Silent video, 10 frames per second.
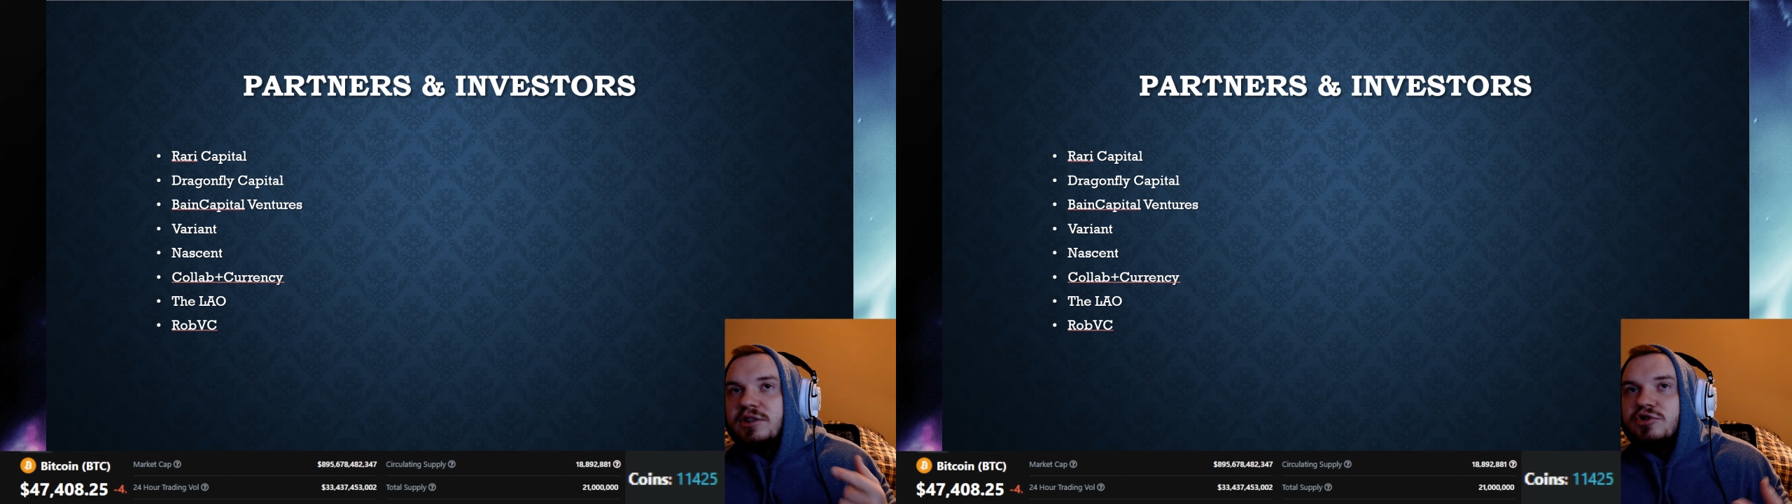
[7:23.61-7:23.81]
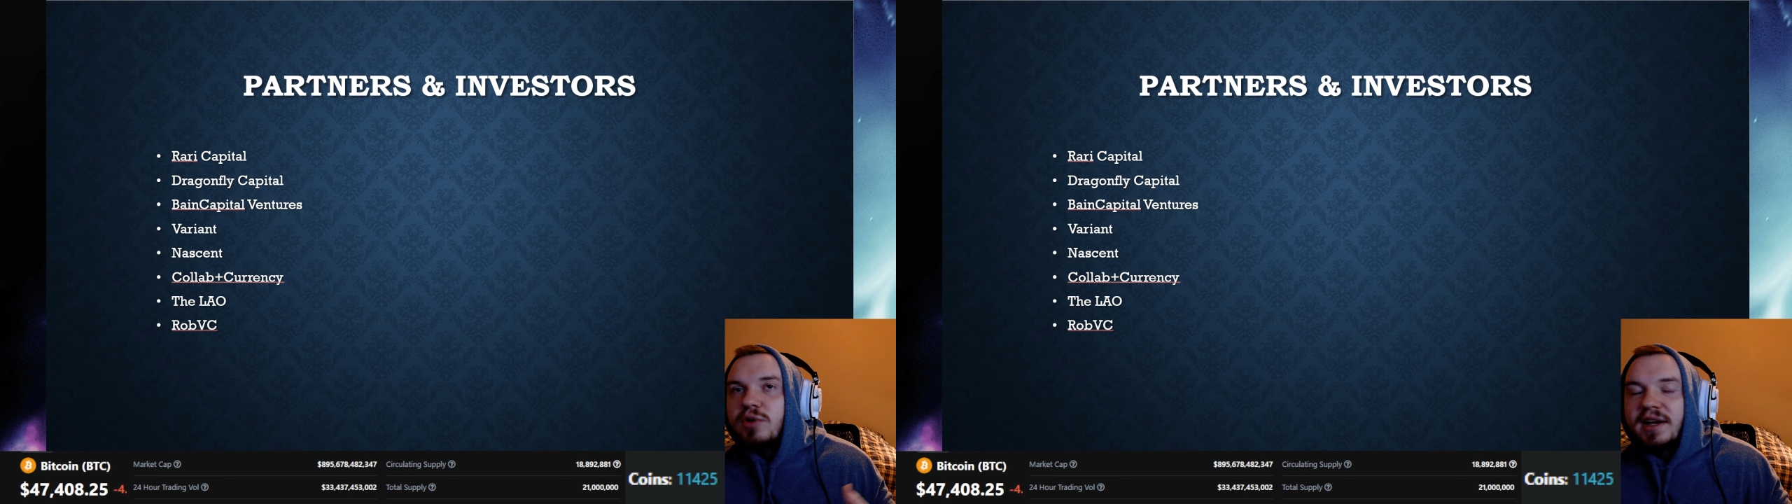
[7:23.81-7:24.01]

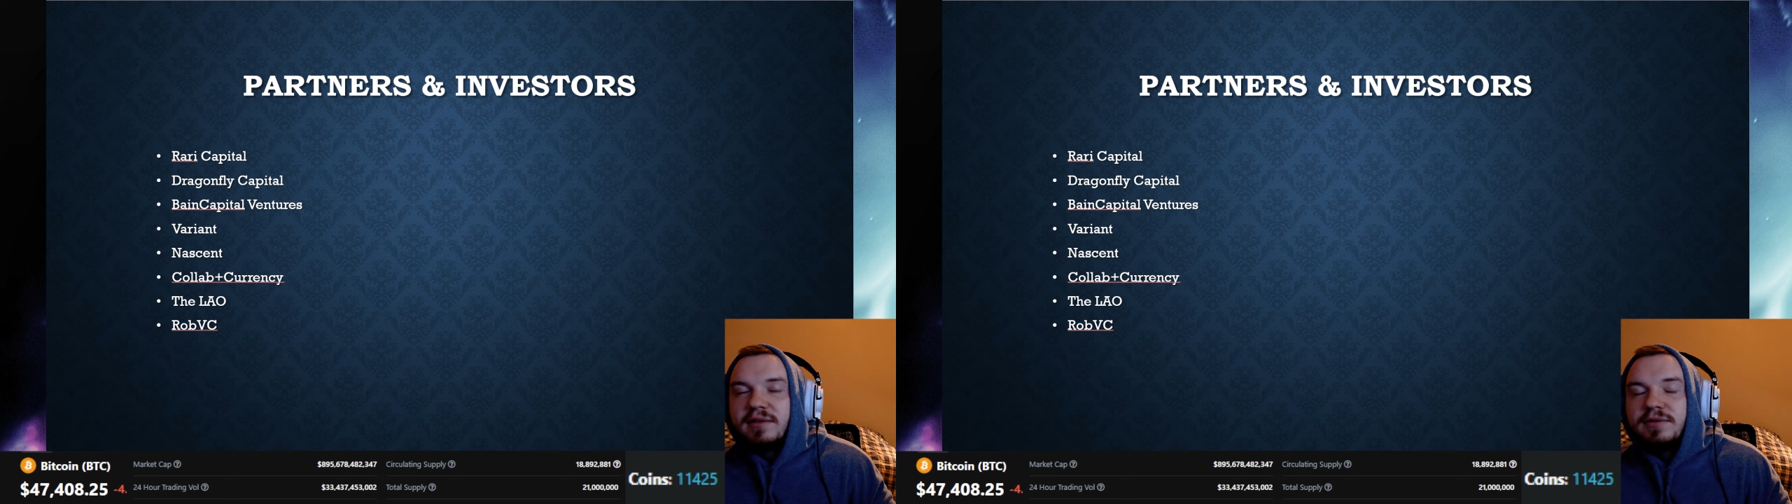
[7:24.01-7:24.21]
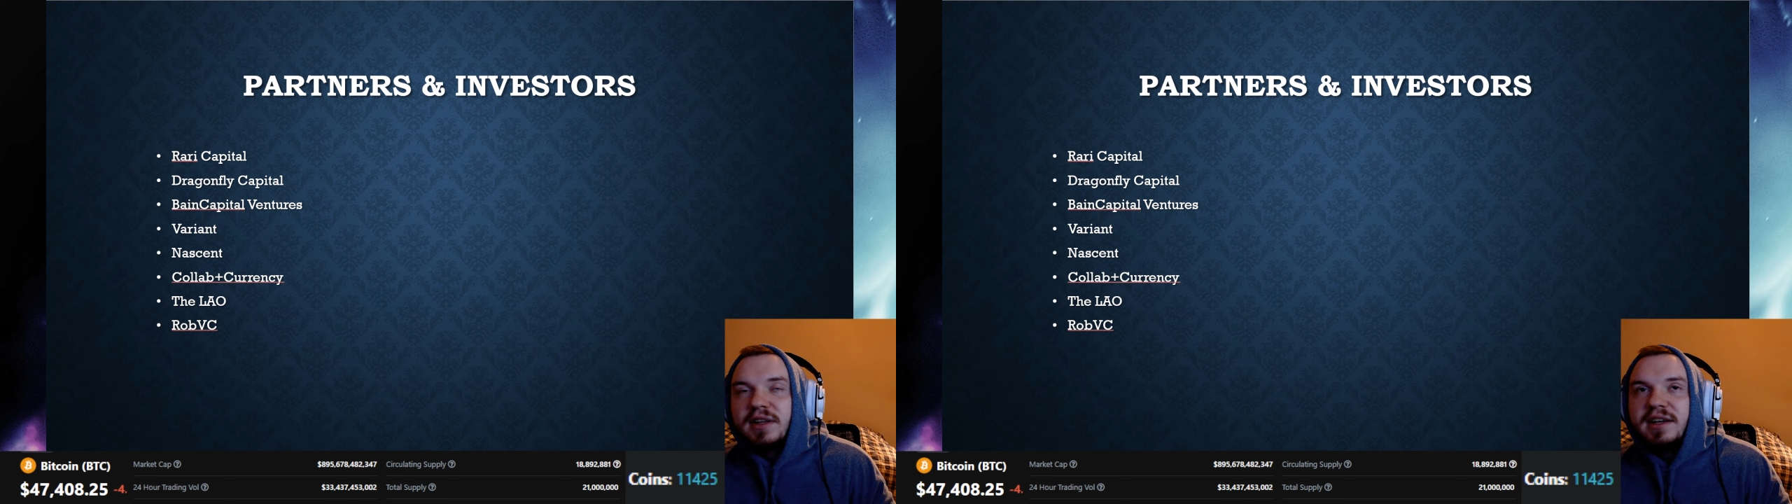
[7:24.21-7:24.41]

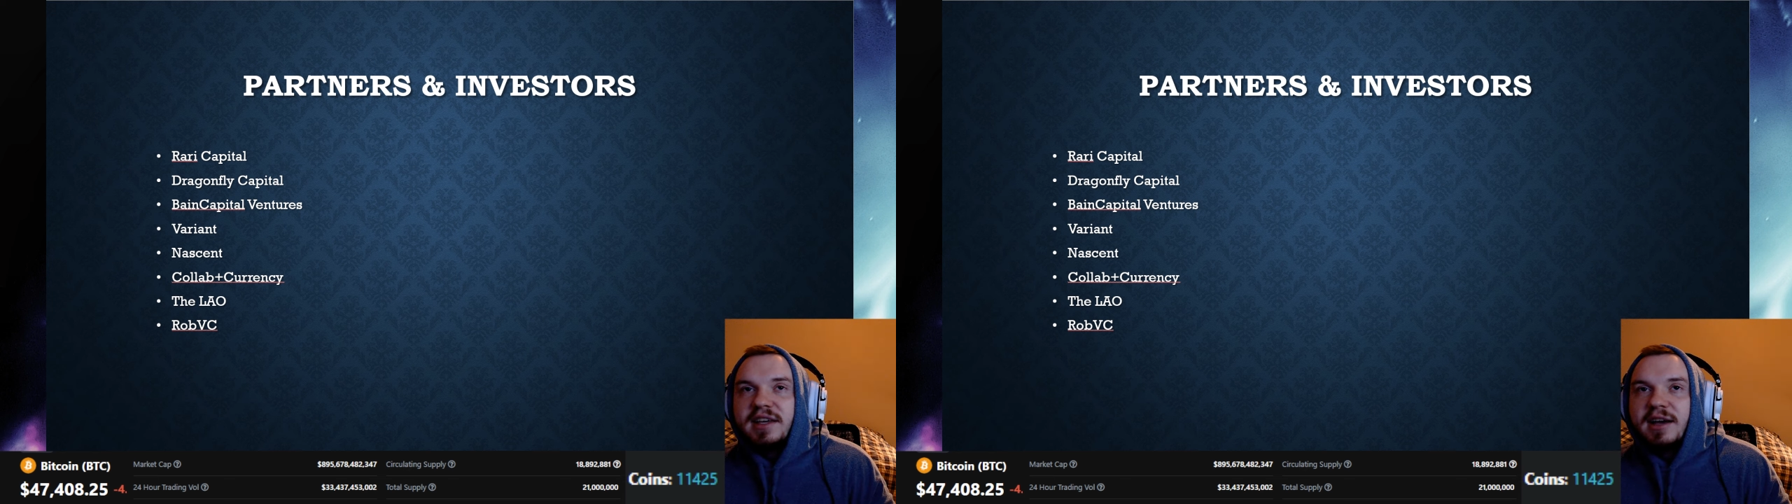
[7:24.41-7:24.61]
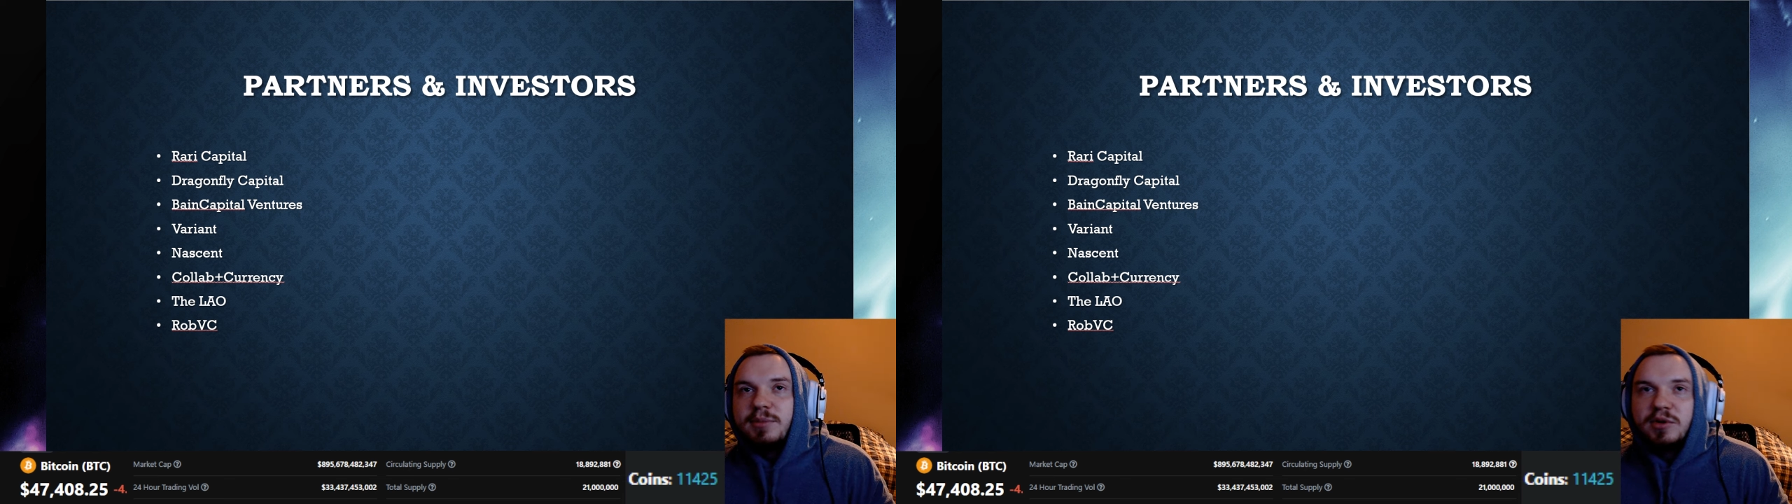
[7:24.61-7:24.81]
Dragonfly
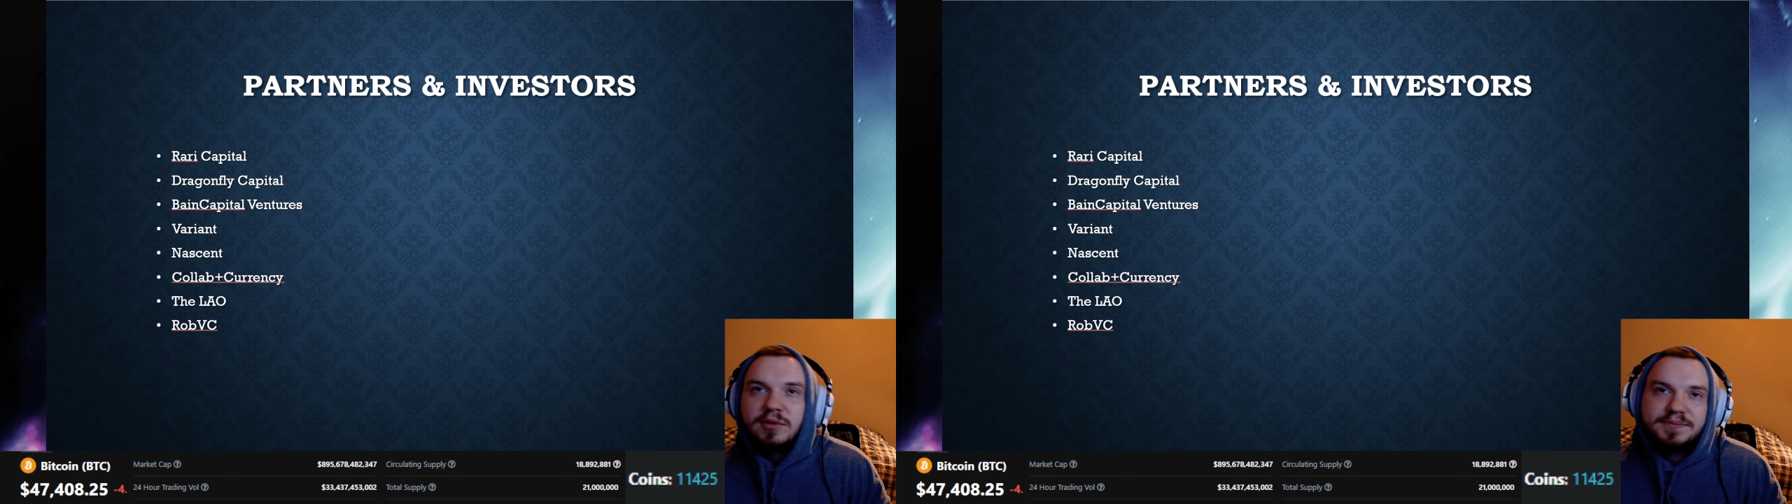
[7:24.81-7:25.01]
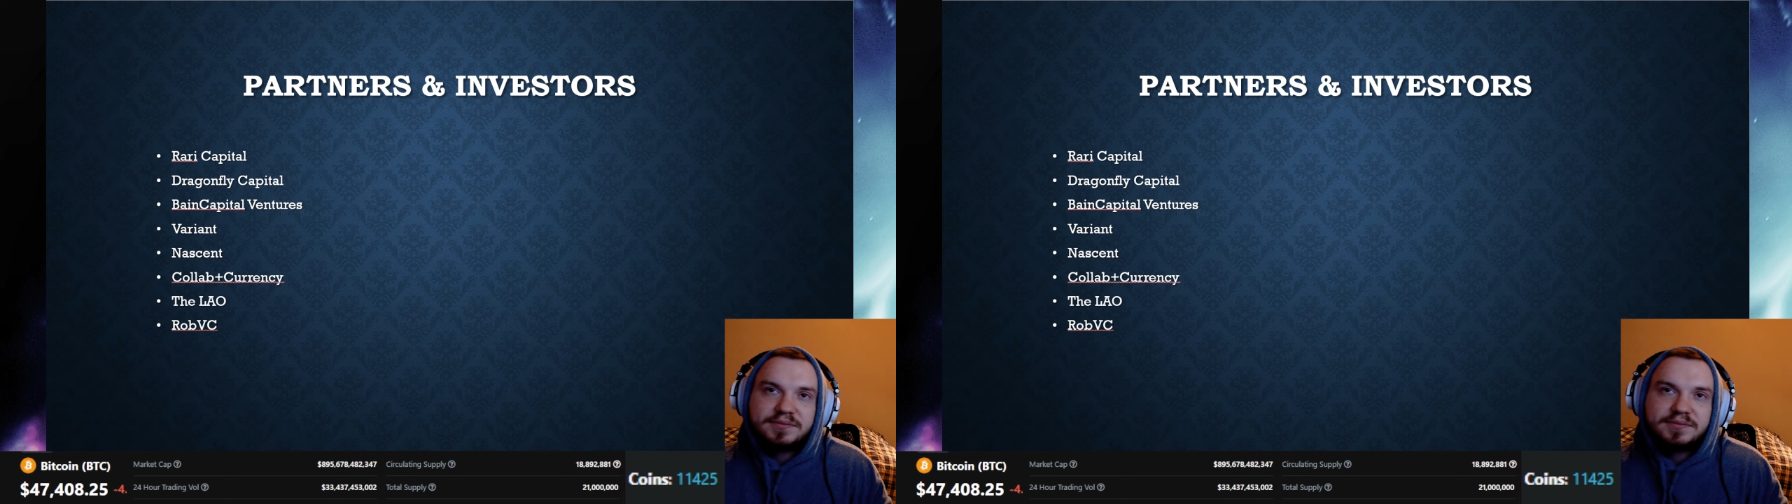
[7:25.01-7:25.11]
Capital,